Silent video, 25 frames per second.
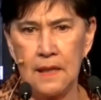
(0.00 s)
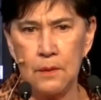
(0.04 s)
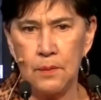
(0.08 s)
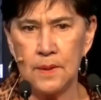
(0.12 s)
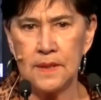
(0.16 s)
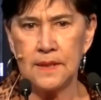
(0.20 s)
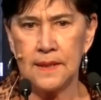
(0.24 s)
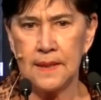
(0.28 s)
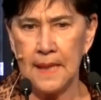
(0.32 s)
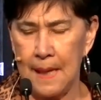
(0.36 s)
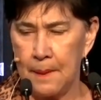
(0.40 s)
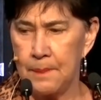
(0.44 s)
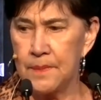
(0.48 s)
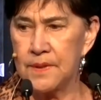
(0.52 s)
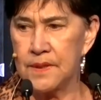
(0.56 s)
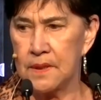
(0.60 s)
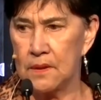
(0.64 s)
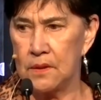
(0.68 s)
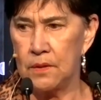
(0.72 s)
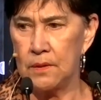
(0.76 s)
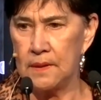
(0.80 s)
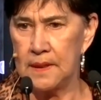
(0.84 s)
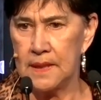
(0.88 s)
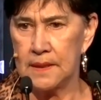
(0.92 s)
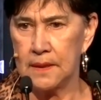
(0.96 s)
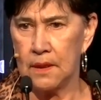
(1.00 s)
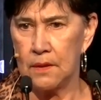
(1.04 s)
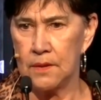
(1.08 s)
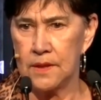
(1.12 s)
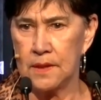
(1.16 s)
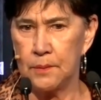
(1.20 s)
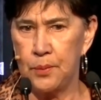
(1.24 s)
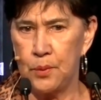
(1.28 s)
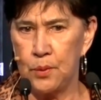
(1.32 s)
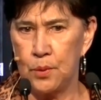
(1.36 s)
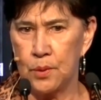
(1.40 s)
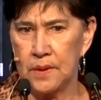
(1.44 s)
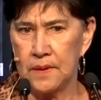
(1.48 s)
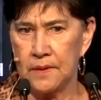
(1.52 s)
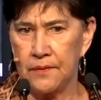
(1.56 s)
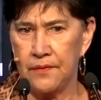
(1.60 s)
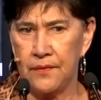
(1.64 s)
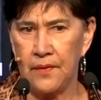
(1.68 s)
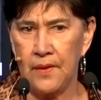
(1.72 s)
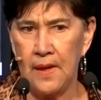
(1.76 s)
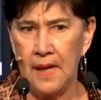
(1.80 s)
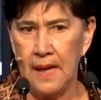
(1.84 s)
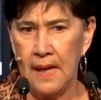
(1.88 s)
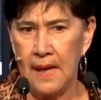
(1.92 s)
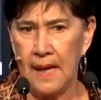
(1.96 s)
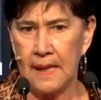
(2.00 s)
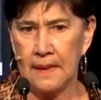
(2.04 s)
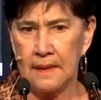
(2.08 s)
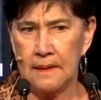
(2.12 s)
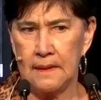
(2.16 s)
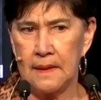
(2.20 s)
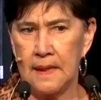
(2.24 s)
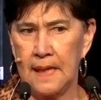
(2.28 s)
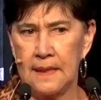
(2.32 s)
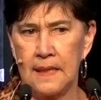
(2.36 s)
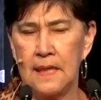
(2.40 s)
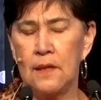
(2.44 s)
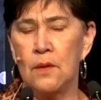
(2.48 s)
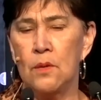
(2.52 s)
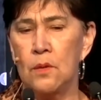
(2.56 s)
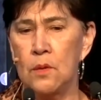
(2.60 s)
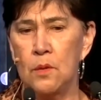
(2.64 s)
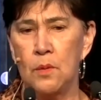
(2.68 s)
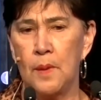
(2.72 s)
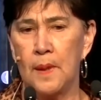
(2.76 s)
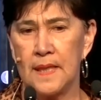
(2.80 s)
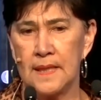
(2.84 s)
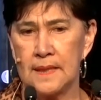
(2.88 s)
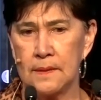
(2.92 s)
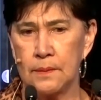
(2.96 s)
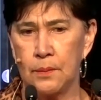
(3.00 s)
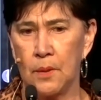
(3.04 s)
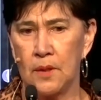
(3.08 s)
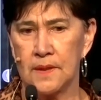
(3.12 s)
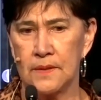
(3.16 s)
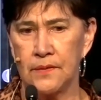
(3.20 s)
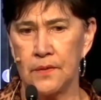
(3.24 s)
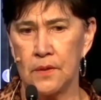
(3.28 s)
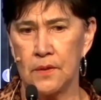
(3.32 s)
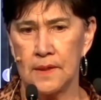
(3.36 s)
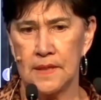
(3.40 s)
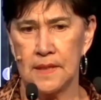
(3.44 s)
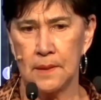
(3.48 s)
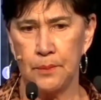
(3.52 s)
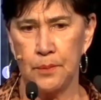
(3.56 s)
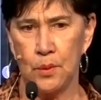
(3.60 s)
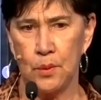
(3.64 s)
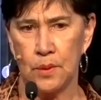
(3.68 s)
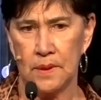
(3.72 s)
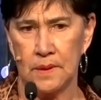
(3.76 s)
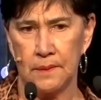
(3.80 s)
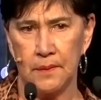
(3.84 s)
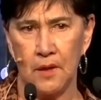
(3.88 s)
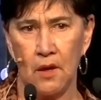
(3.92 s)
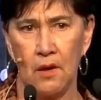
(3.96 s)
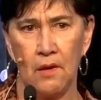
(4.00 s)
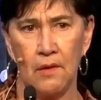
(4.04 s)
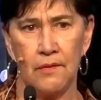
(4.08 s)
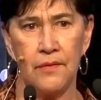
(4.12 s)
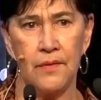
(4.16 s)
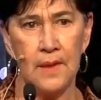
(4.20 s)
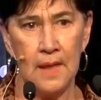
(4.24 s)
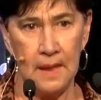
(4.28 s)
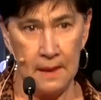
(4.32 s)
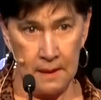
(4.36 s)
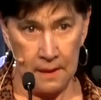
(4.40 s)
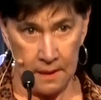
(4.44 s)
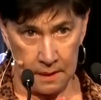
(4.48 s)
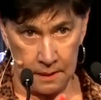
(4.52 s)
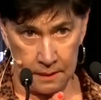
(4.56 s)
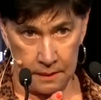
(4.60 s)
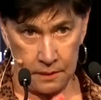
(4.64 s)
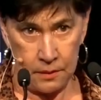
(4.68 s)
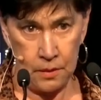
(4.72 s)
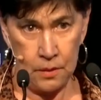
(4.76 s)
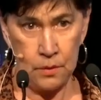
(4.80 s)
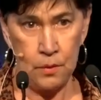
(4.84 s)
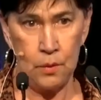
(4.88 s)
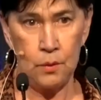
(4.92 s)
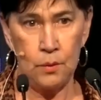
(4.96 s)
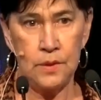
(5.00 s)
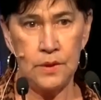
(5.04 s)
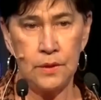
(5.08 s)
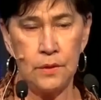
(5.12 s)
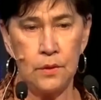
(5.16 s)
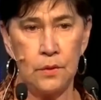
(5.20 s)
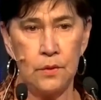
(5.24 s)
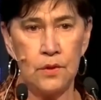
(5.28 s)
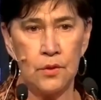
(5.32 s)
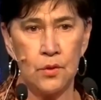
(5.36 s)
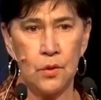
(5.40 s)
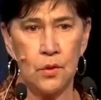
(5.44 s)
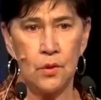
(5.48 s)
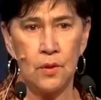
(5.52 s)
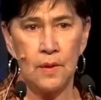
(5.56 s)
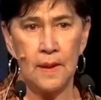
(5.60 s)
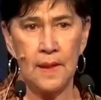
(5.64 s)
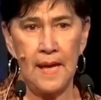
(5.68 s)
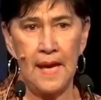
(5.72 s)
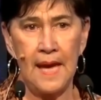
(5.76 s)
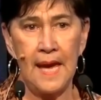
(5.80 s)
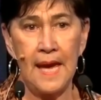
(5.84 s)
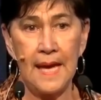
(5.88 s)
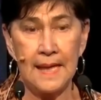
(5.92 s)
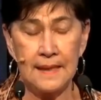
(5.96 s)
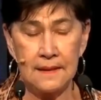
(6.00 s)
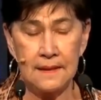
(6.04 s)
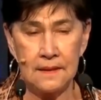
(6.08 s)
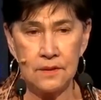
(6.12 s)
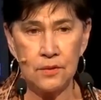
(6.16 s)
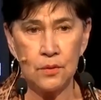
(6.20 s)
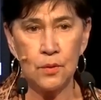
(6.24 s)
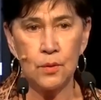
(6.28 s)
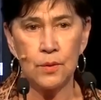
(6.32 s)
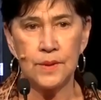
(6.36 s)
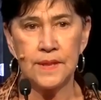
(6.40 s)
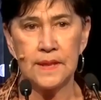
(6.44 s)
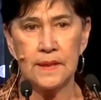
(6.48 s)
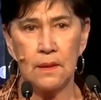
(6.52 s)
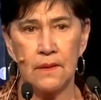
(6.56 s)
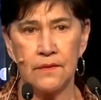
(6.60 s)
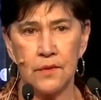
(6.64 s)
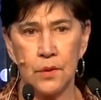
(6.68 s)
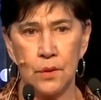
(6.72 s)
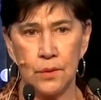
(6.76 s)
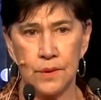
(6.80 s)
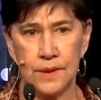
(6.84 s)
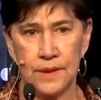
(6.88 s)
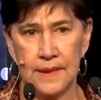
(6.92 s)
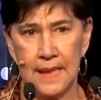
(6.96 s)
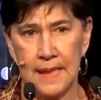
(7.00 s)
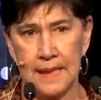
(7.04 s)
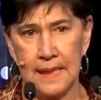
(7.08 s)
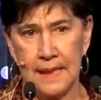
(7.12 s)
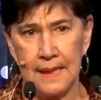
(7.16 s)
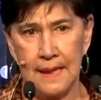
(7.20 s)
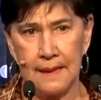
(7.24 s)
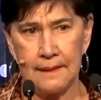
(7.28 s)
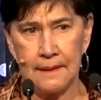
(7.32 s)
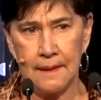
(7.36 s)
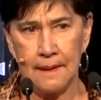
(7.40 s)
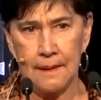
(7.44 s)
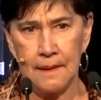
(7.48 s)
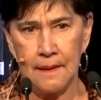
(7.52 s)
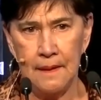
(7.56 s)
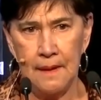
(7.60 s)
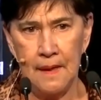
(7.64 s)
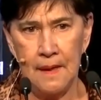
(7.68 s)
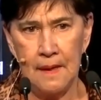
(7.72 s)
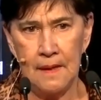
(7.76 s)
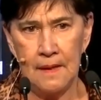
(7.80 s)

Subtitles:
he was absolutely so supportive, and he always was very supportive of you, Te Ururoa, and also, of course, Tariana.